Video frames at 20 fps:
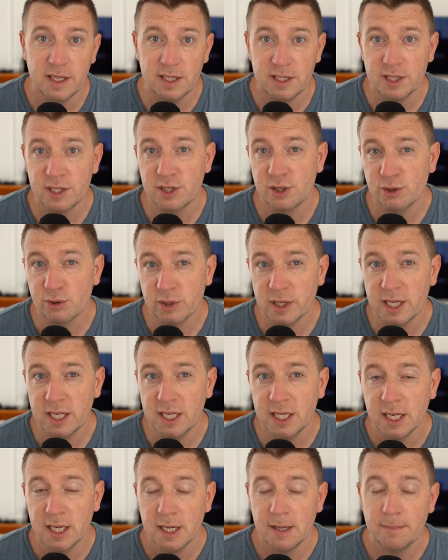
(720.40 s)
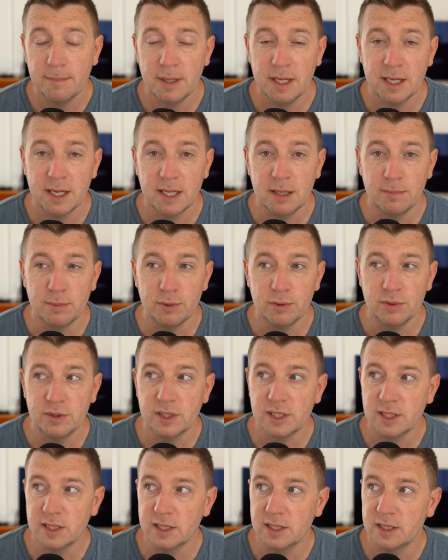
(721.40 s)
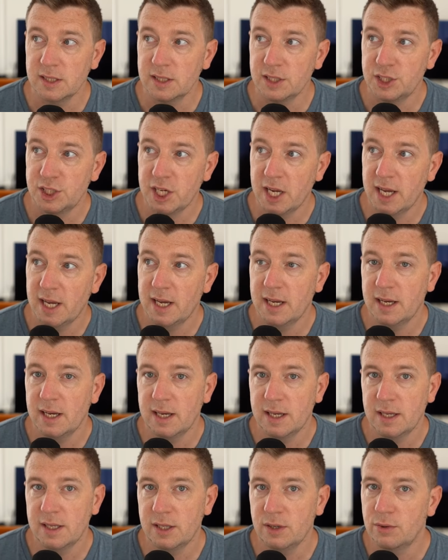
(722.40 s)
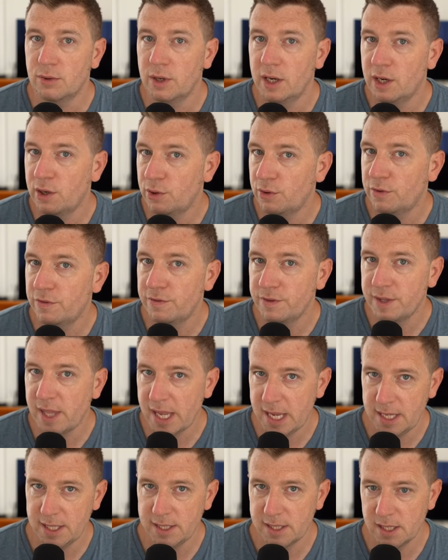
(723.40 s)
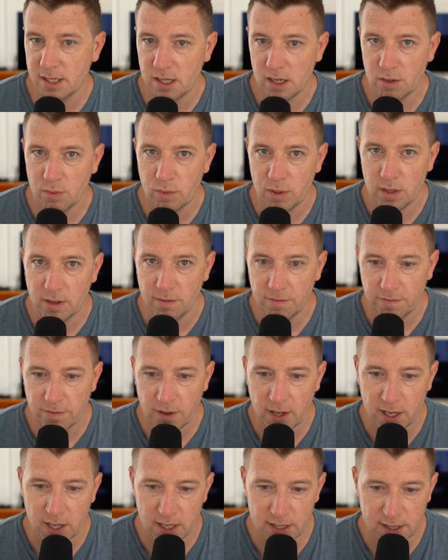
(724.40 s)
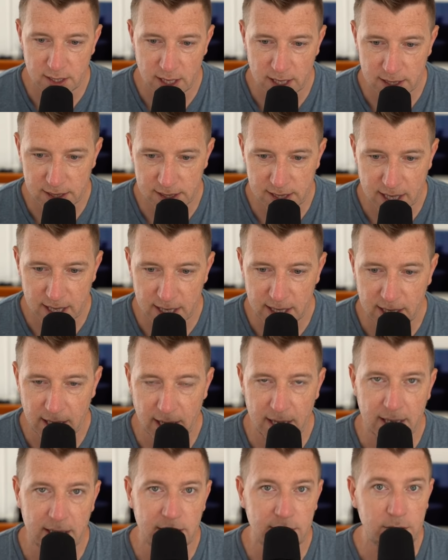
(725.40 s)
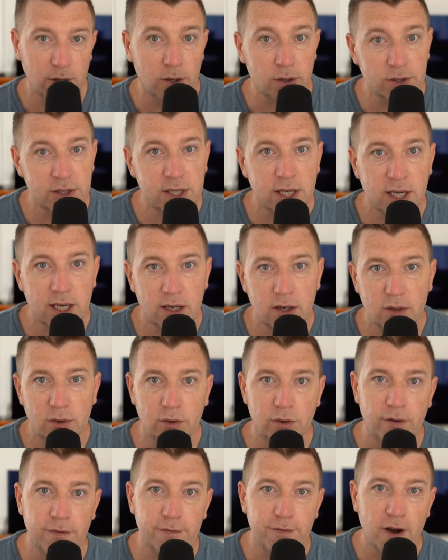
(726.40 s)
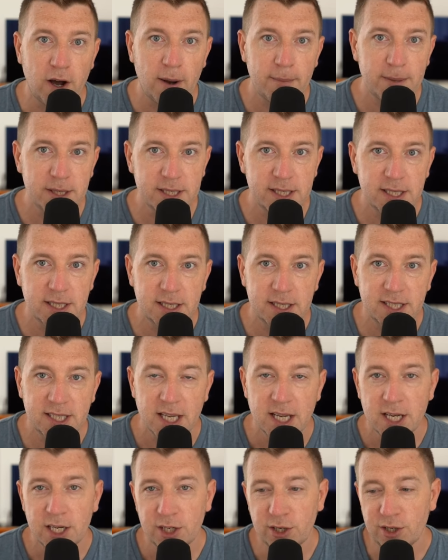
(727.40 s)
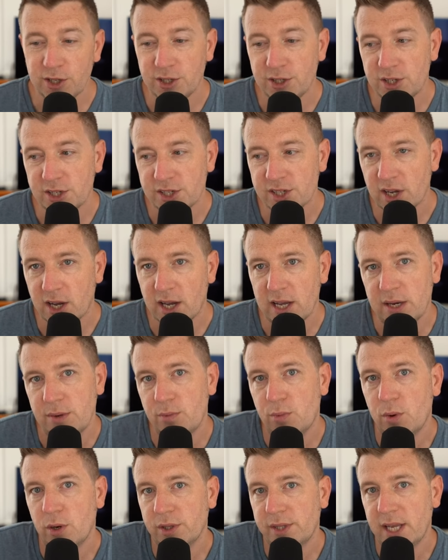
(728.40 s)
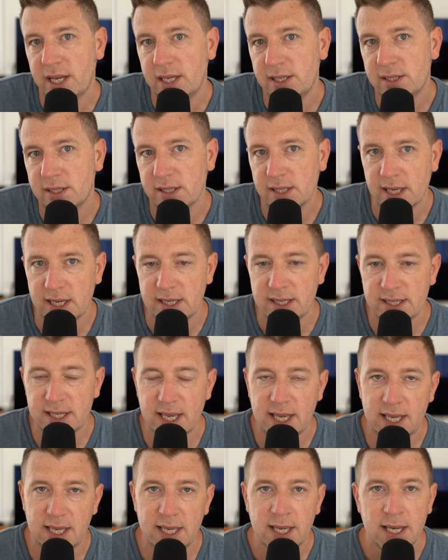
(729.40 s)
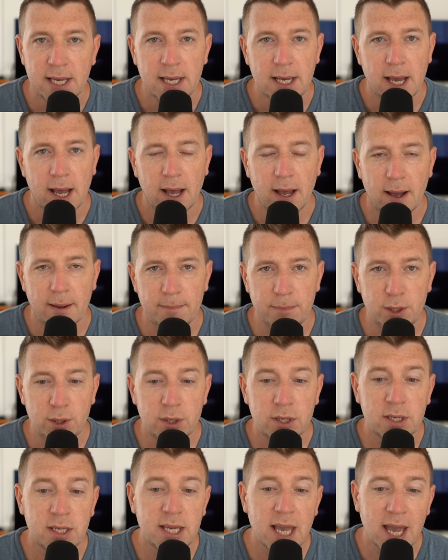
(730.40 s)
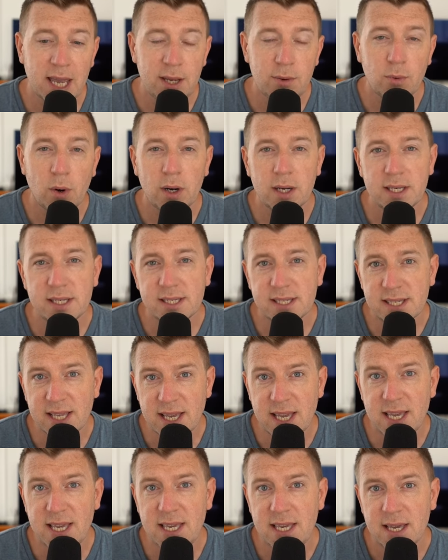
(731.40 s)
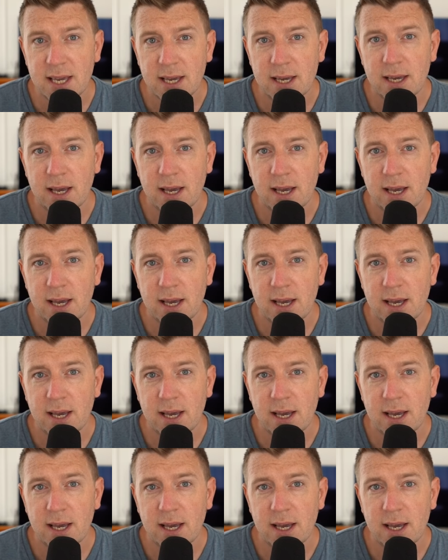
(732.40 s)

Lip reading: industry, being able to share your health data with, let's say, a doctor or a pharmacist. You can decide what data they see. You can KYC